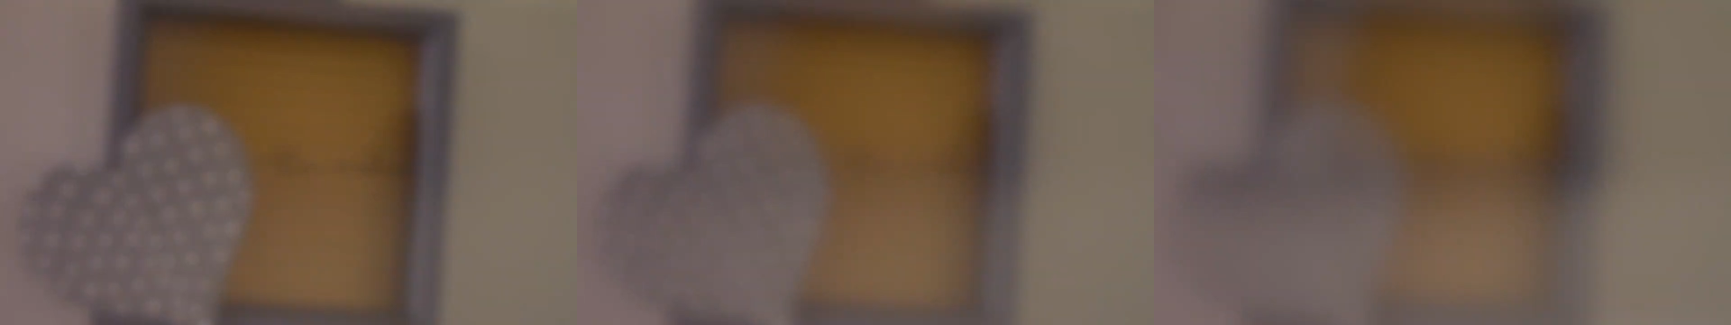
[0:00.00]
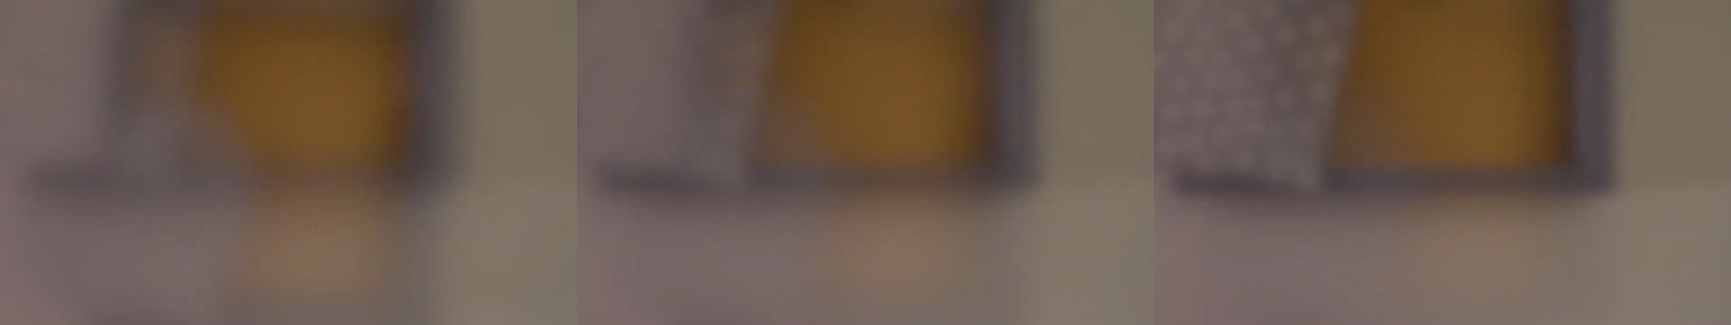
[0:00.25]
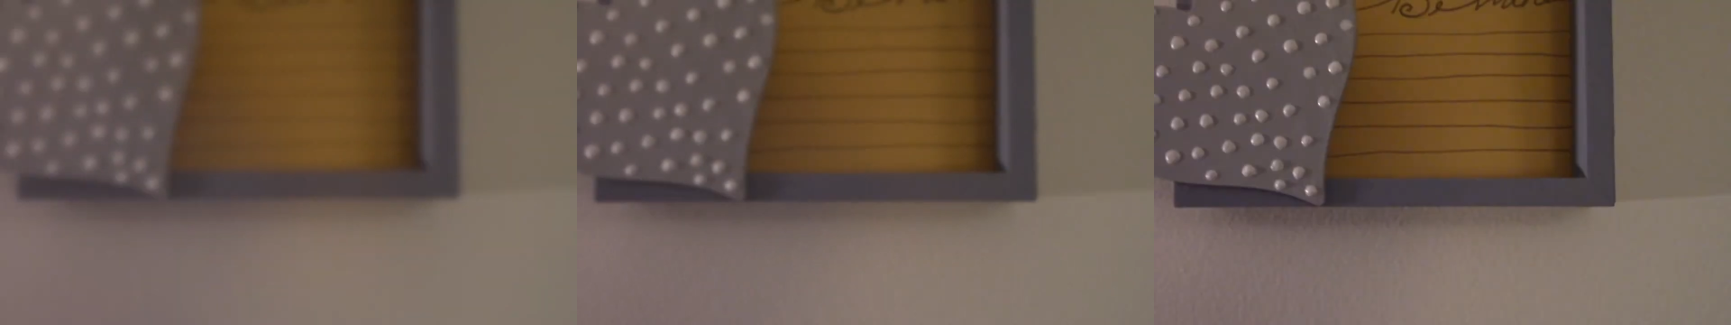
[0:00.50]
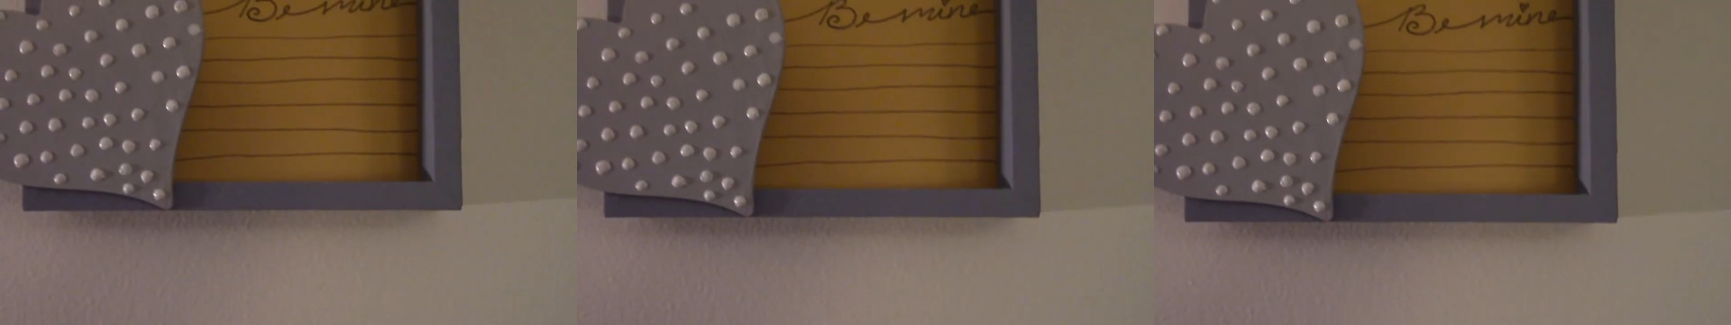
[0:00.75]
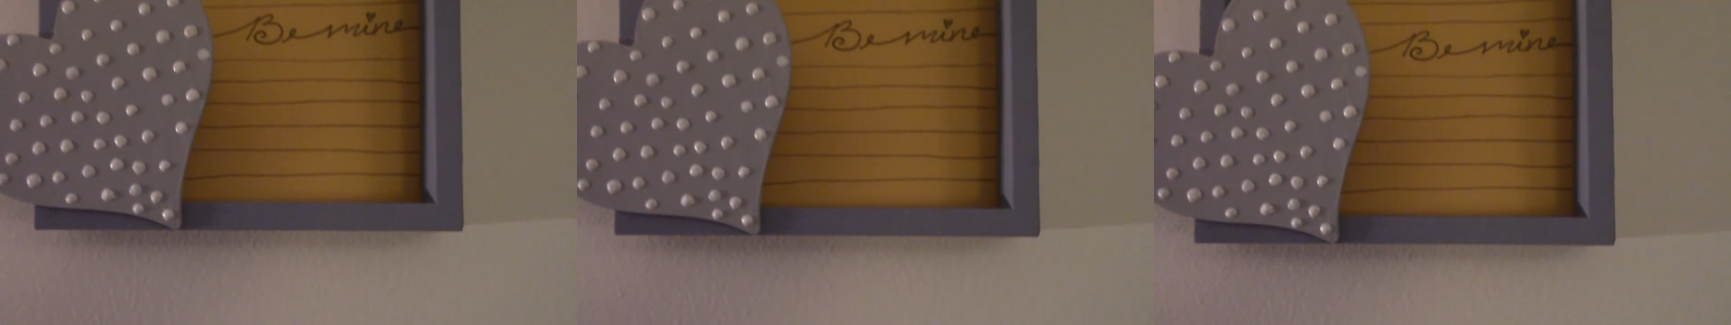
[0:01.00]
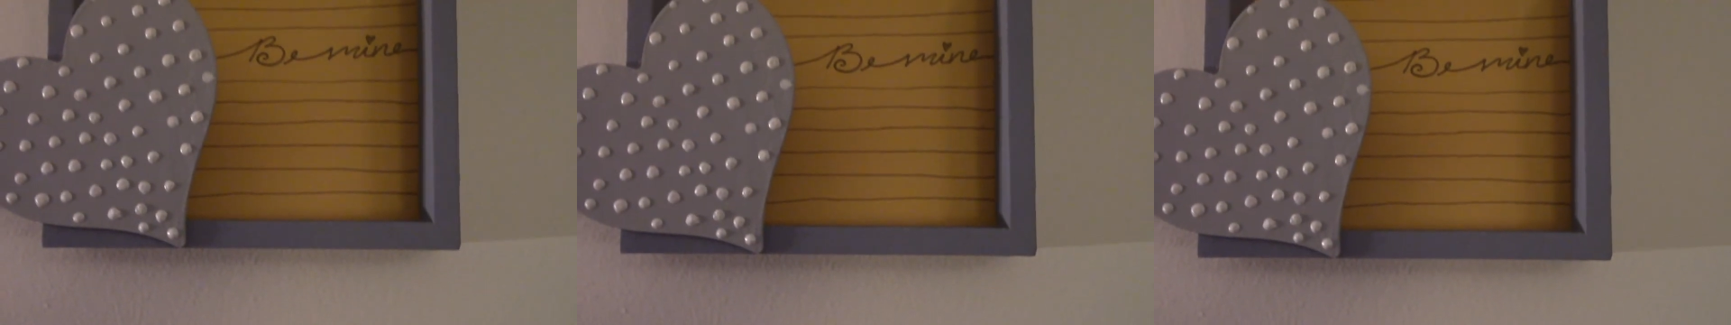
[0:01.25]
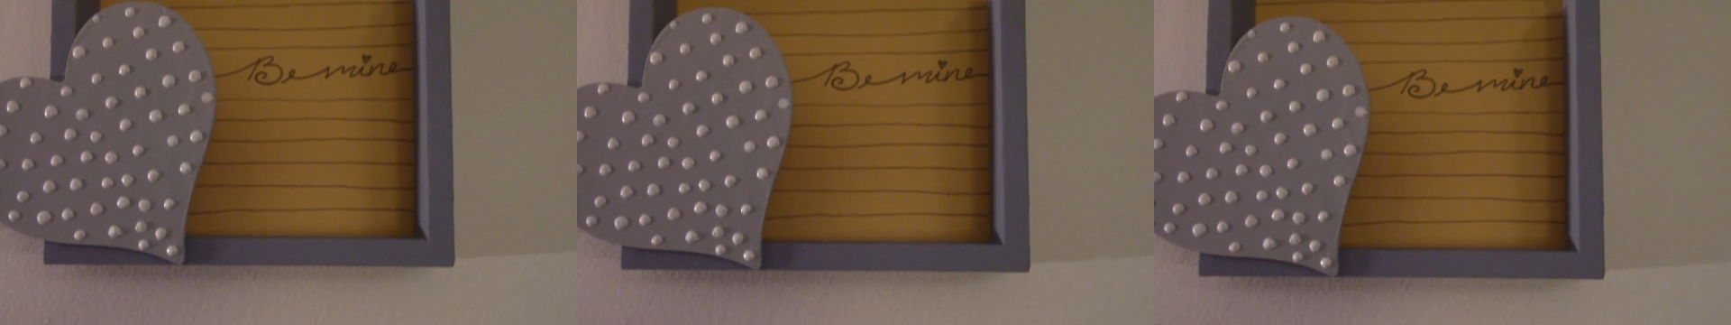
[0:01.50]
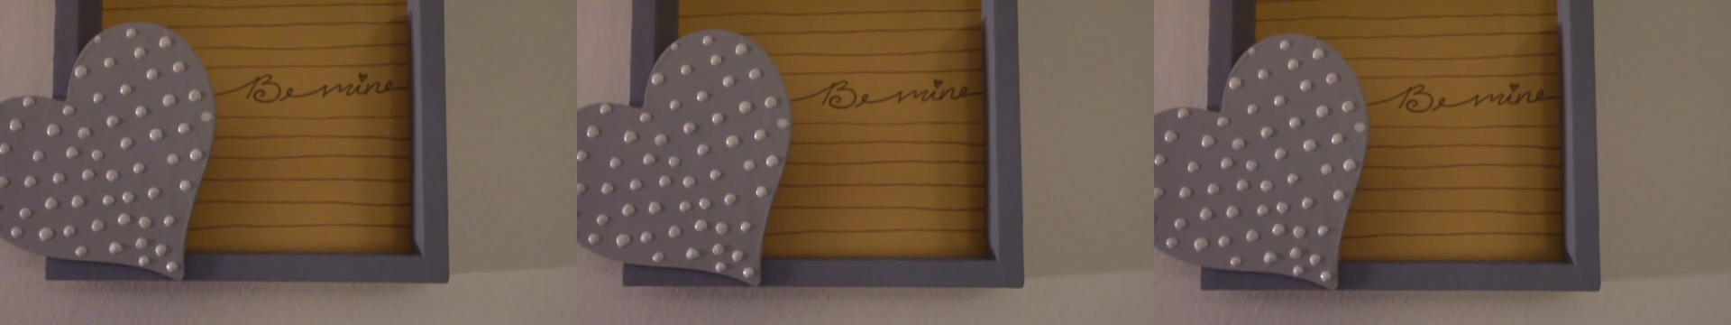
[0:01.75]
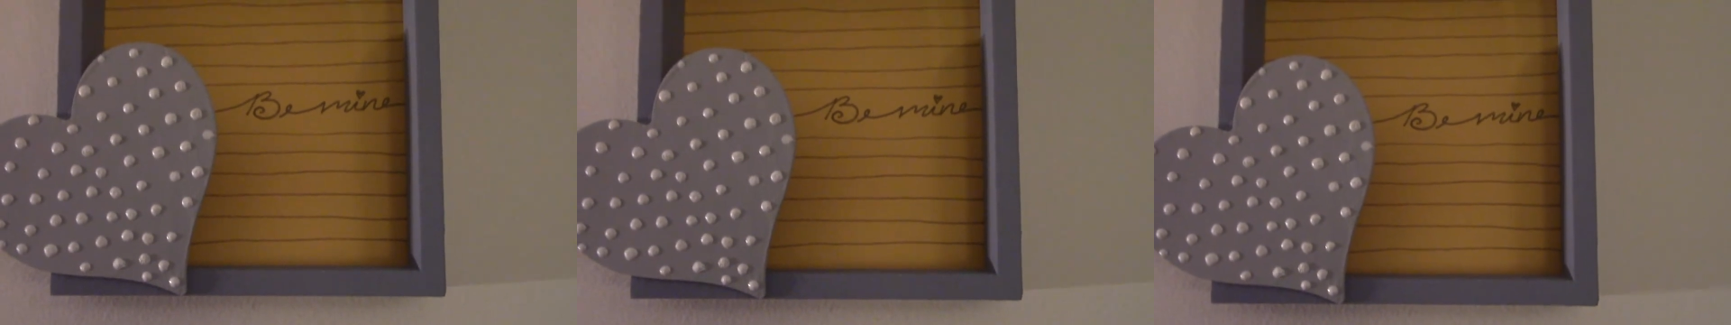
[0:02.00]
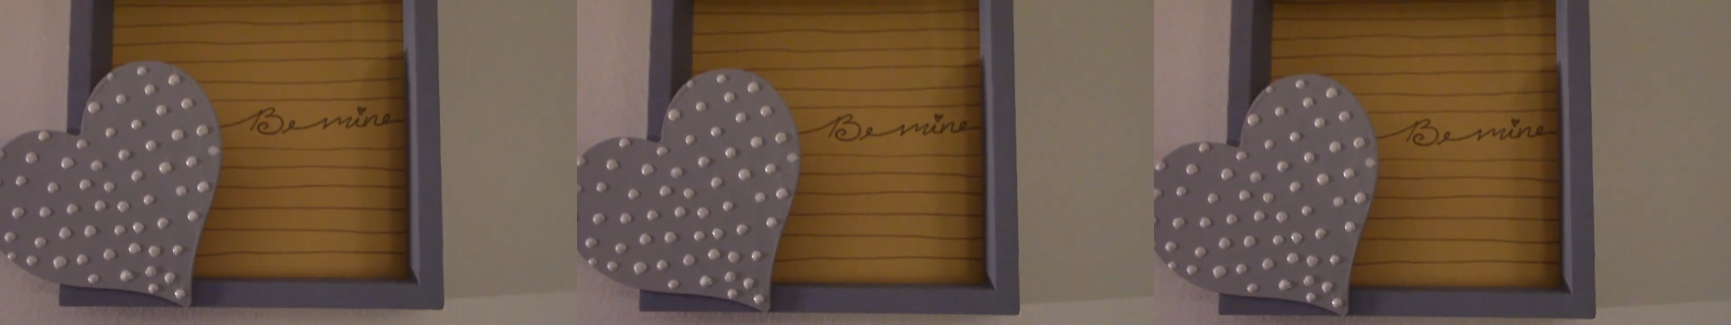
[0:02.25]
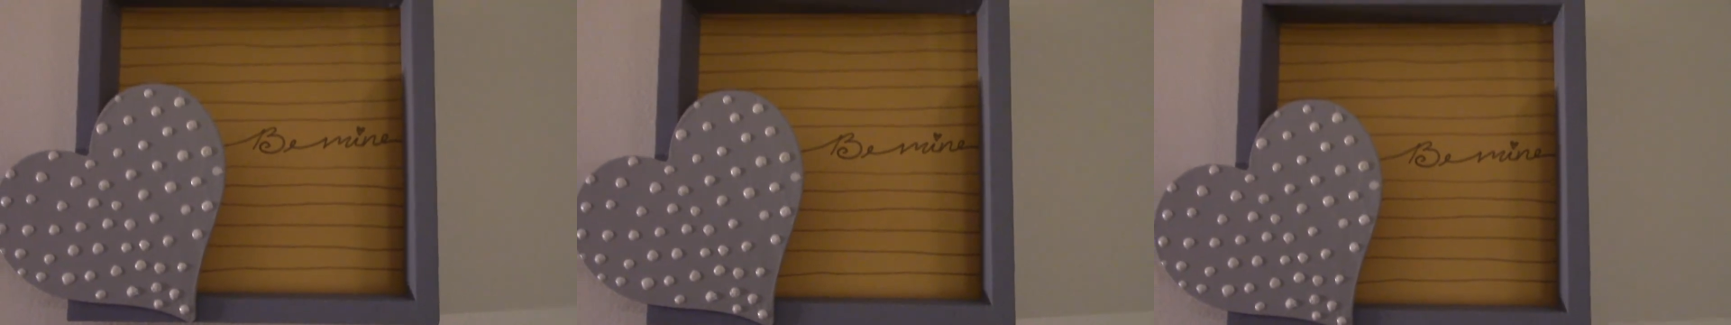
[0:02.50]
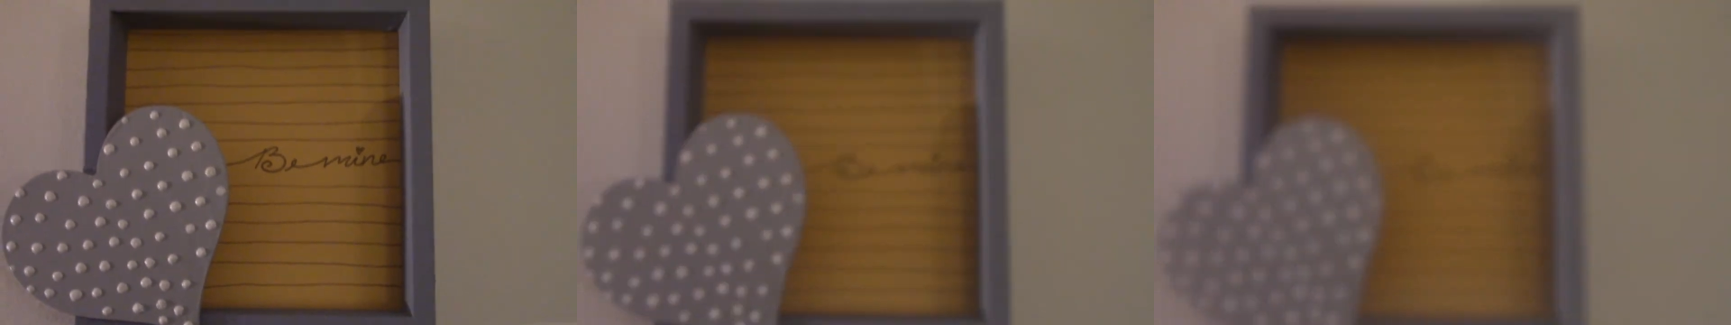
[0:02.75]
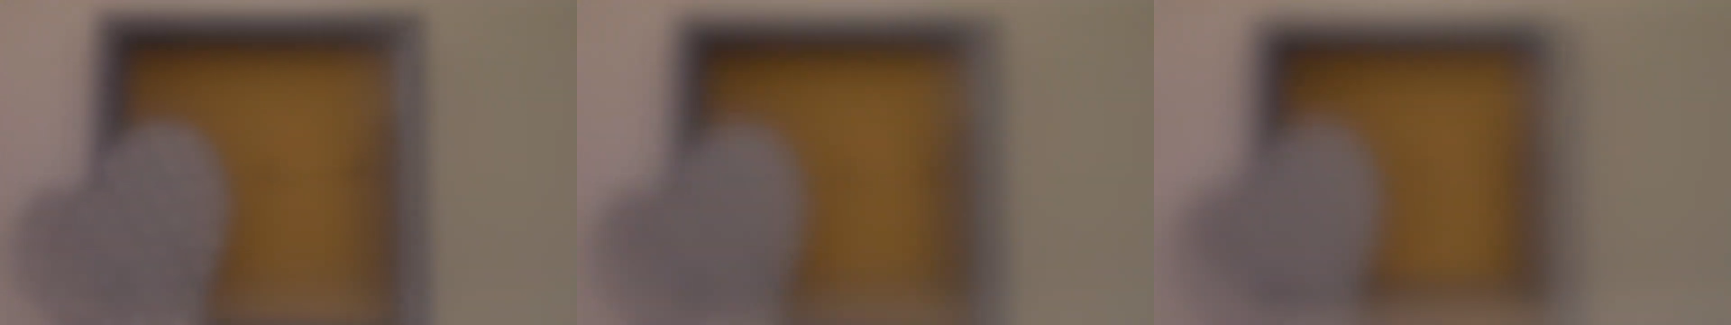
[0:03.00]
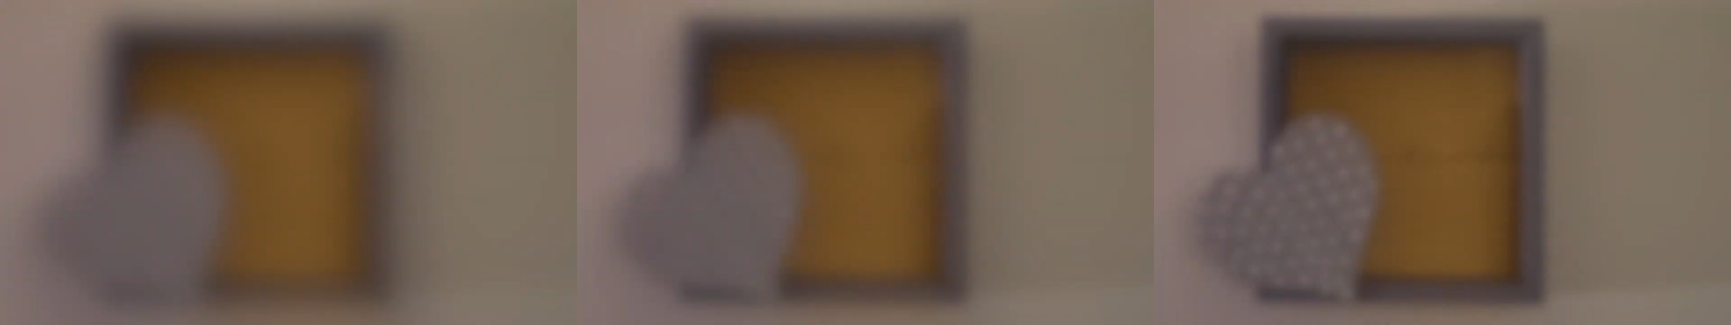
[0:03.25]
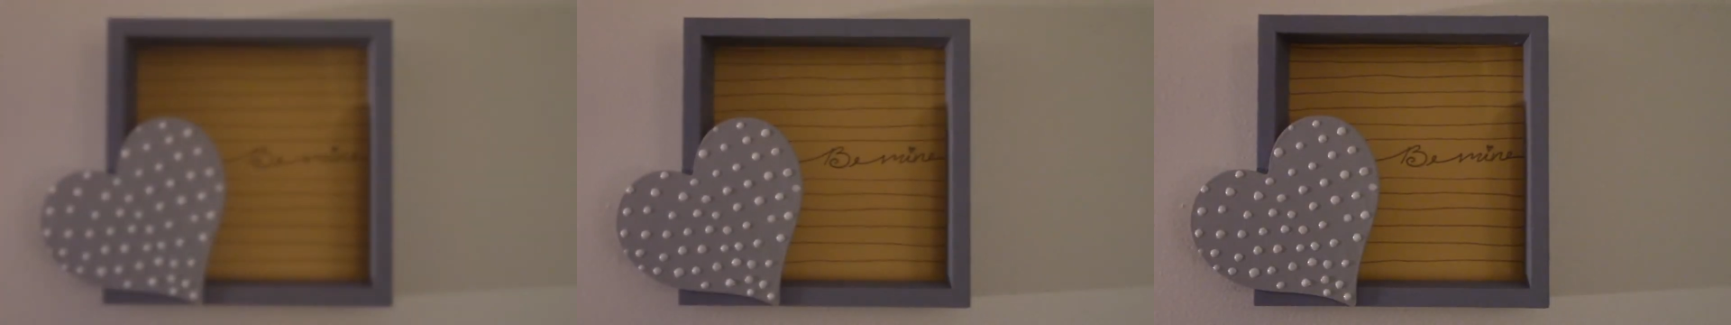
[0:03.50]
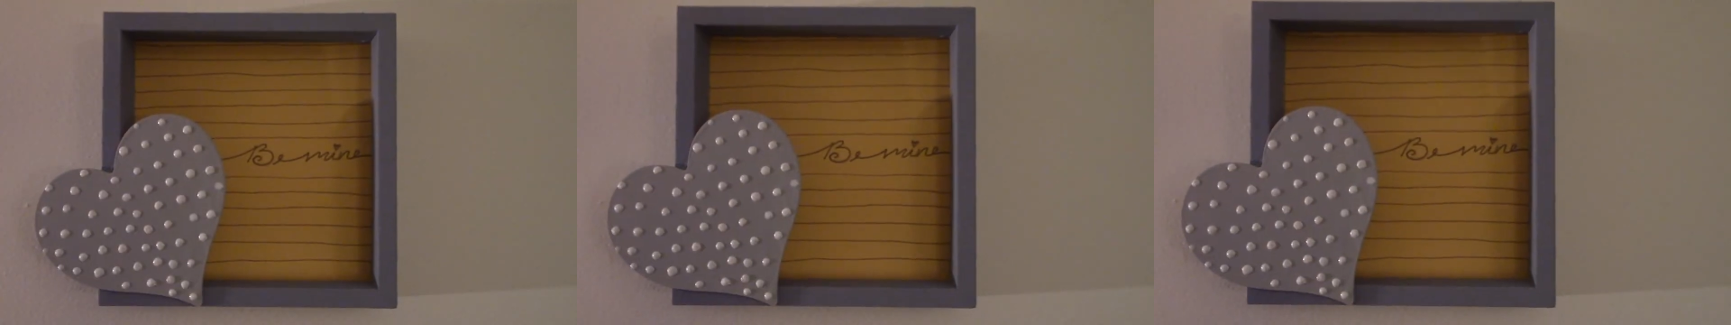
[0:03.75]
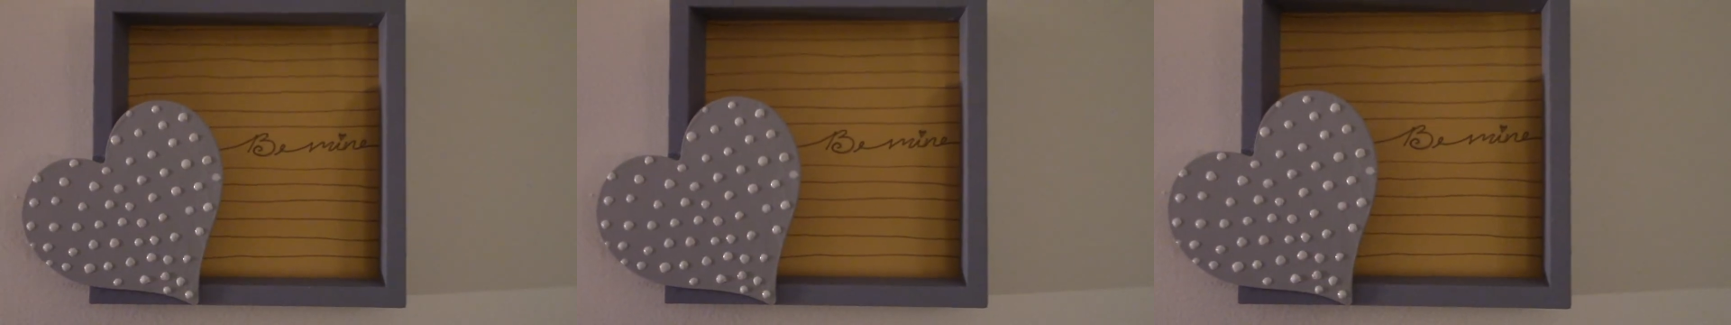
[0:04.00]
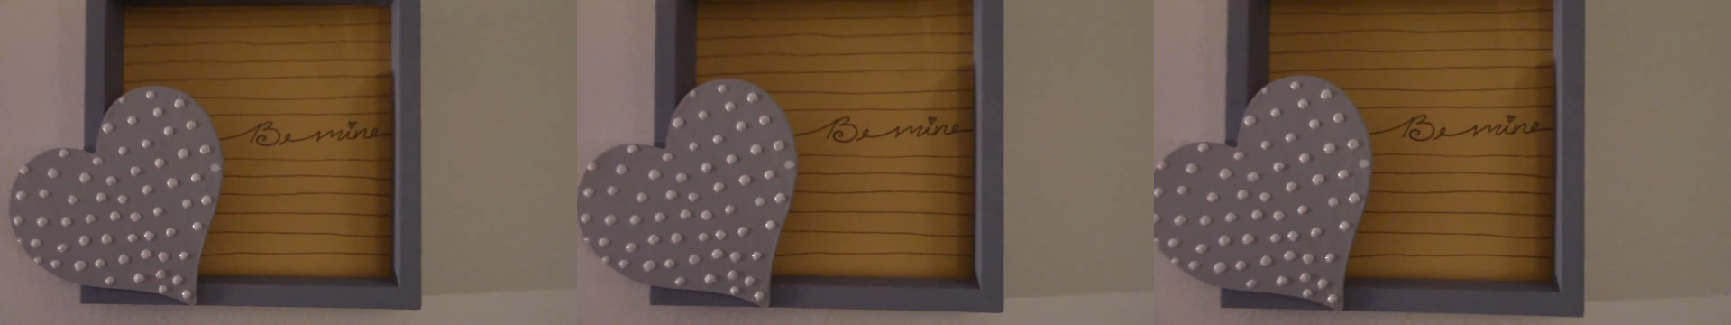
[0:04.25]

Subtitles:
(no speaker visible)